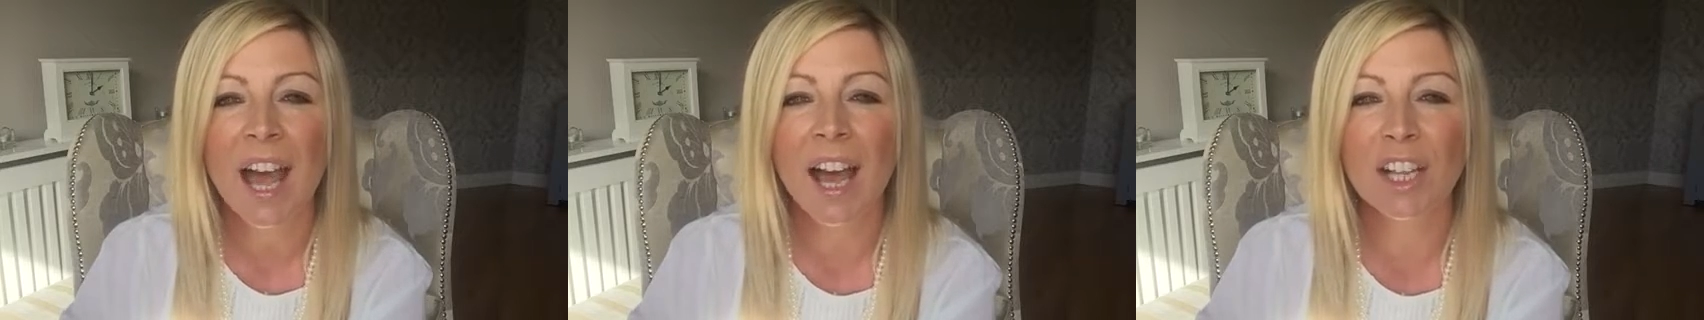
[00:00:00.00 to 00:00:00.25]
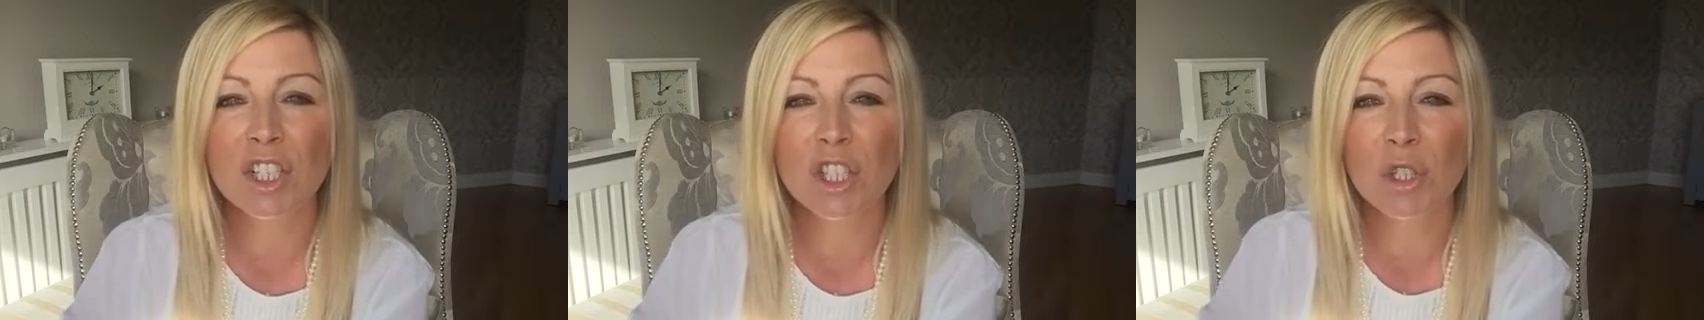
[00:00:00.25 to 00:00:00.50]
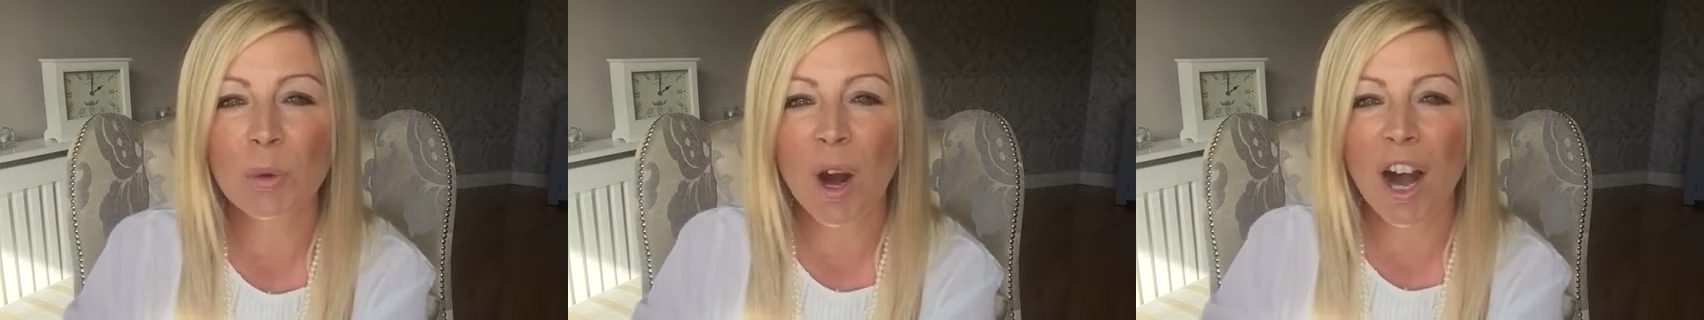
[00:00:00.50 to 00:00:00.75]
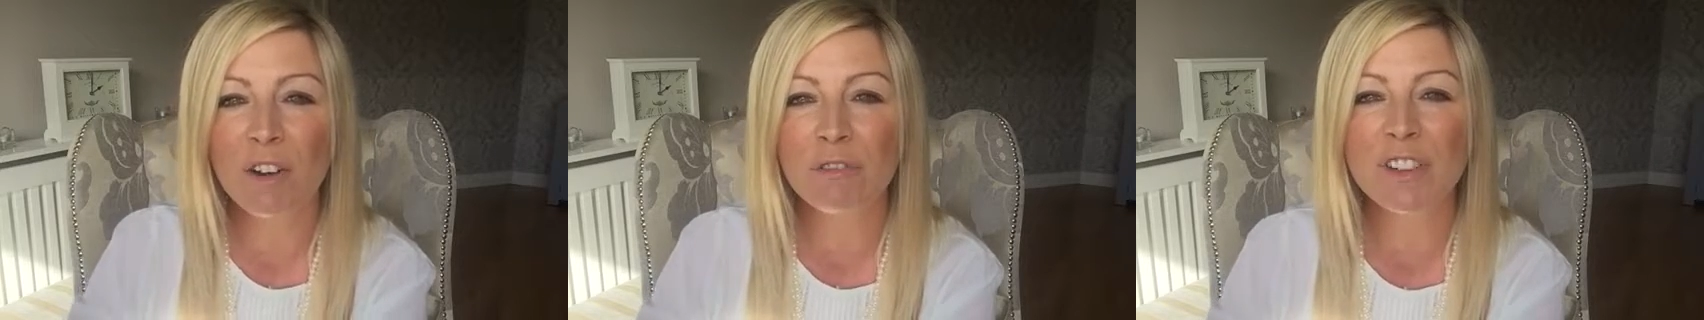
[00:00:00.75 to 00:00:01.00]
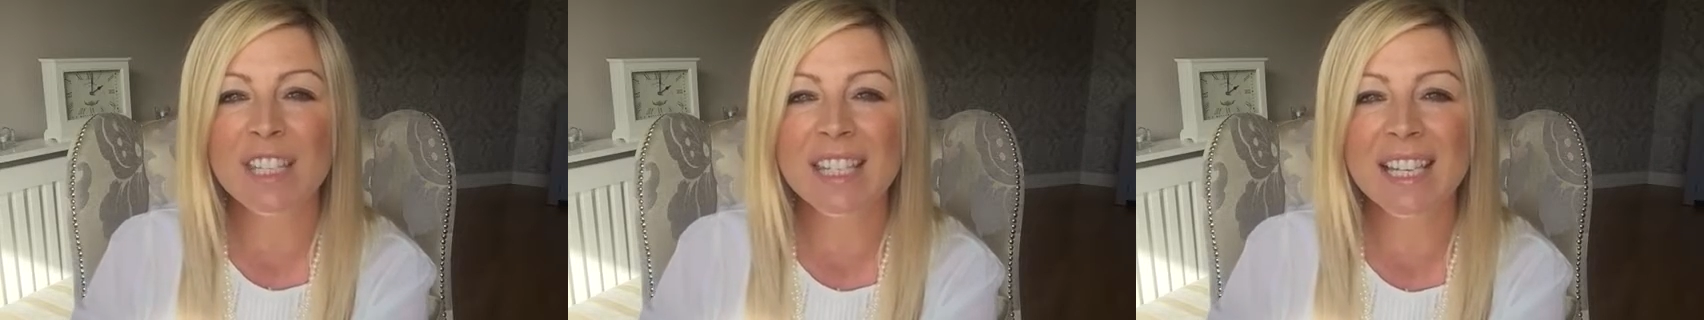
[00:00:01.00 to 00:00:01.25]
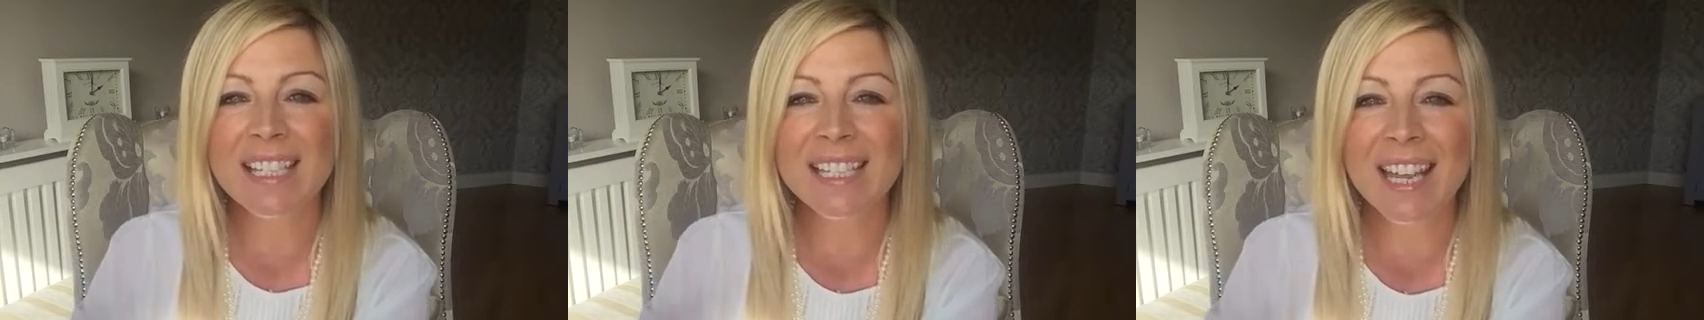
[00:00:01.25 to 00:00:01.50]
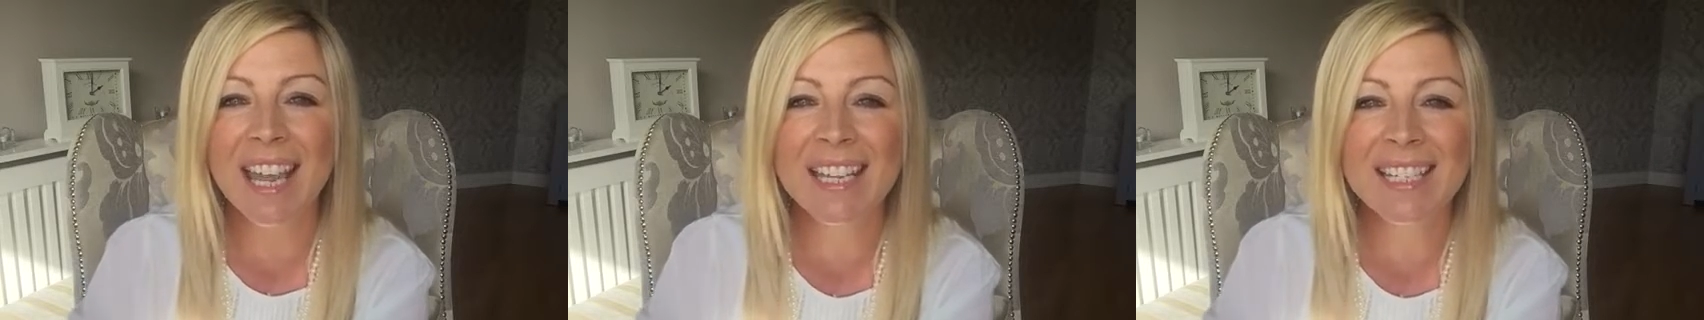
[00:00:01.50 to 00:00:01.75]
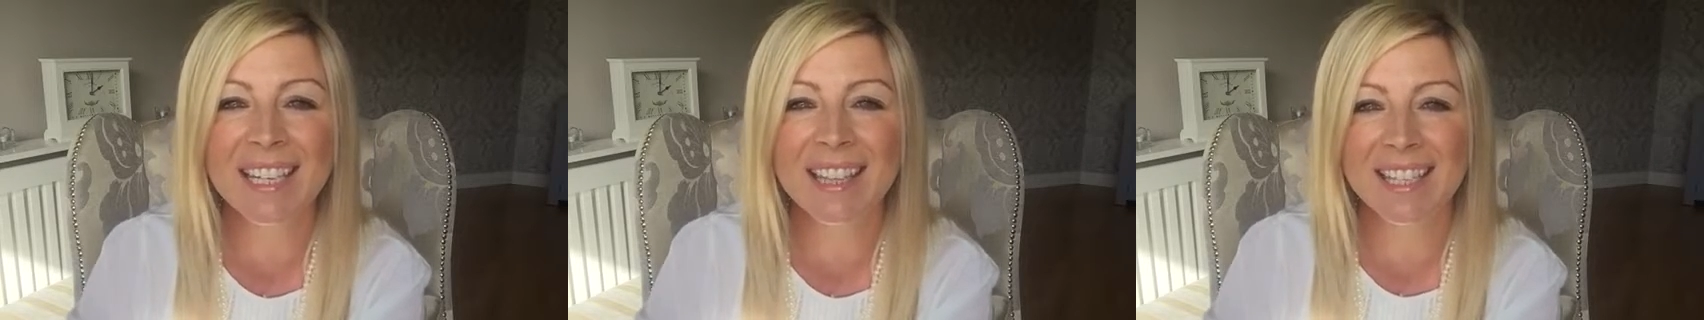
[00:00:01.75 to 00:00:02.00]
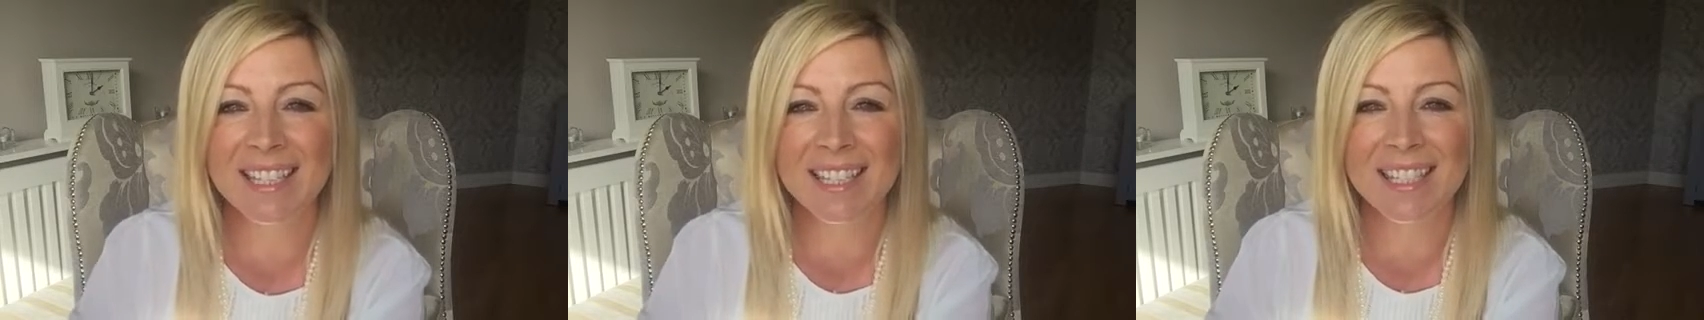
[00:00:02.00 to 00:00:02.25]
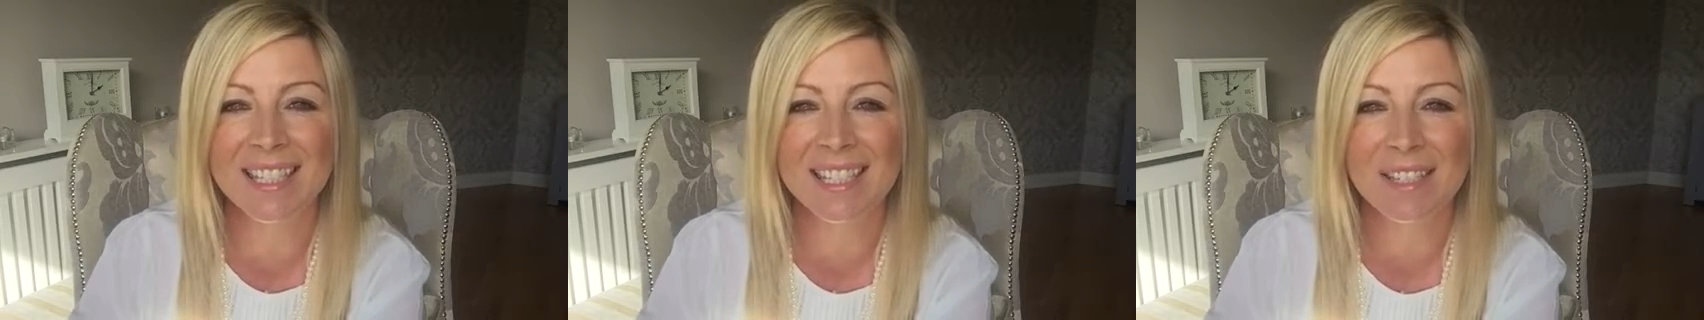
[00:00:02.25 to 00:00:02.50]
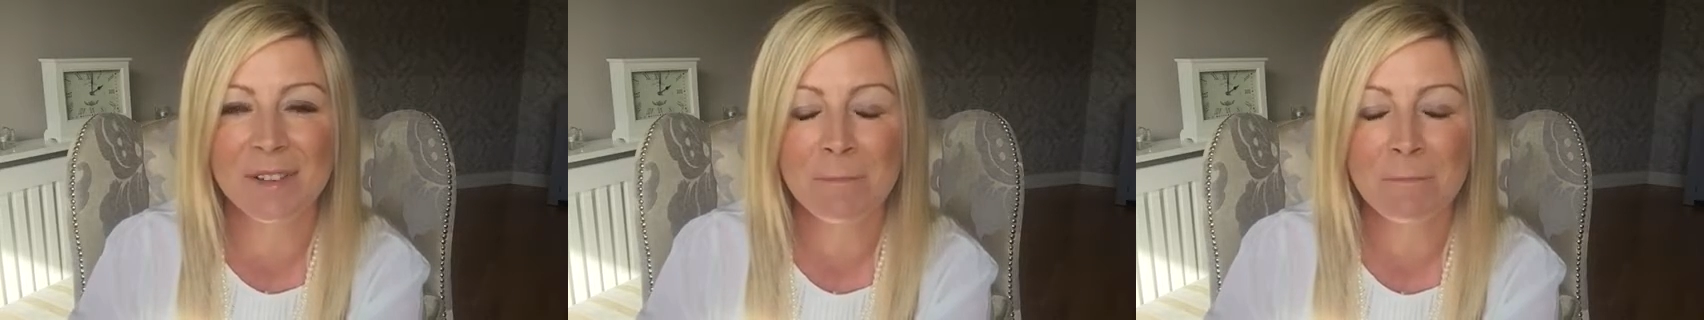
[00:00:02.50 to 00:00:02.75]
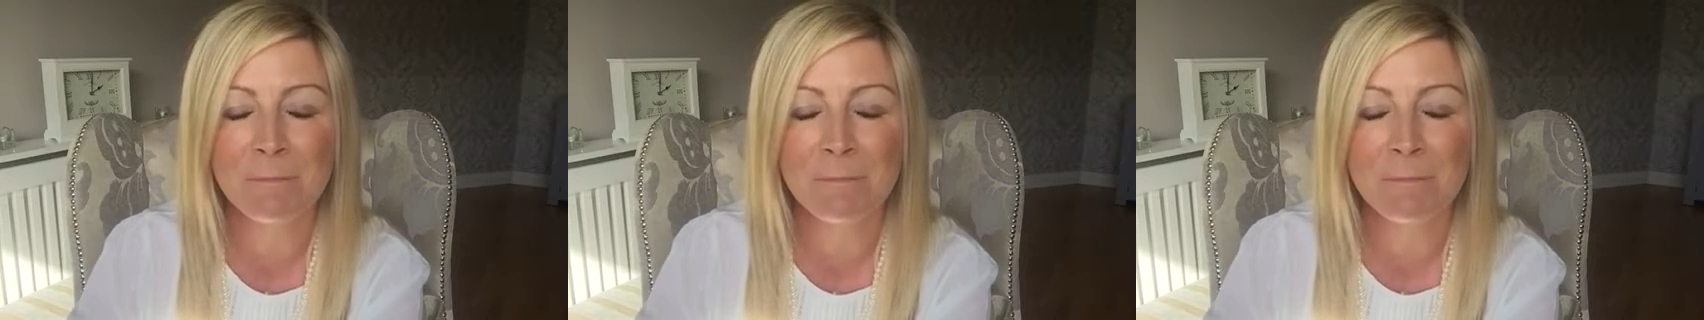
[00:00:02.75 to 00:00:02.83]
and you are facilitating this.